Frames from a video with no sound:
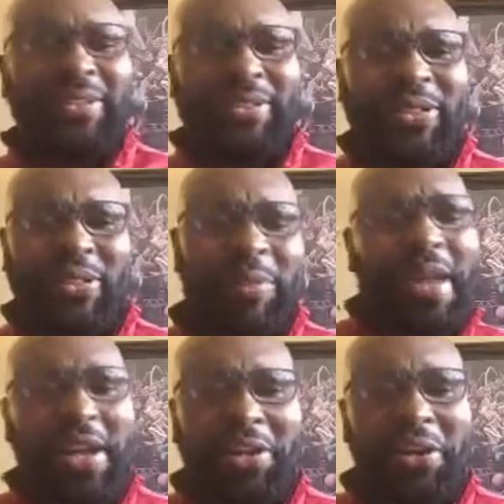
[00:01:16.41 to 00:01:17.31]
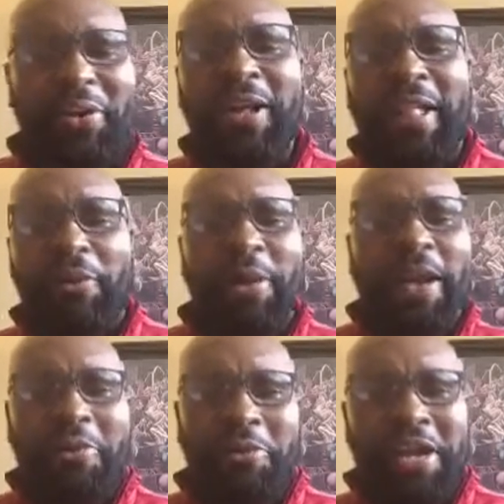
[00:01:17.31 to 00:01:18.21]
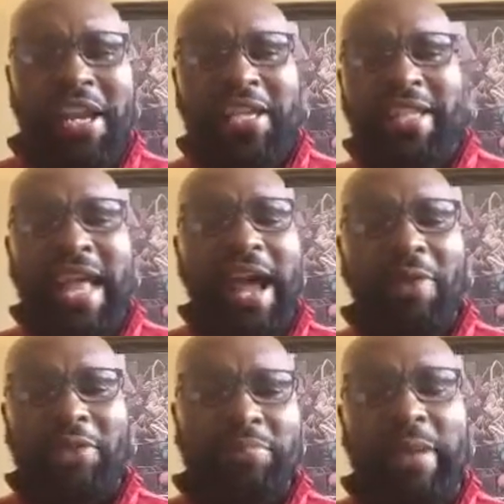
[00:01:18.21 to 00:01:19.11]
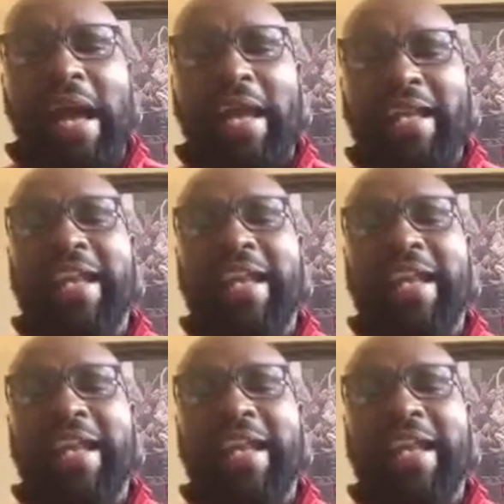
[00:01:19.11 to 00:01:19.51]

So depending on what I read is how I respond,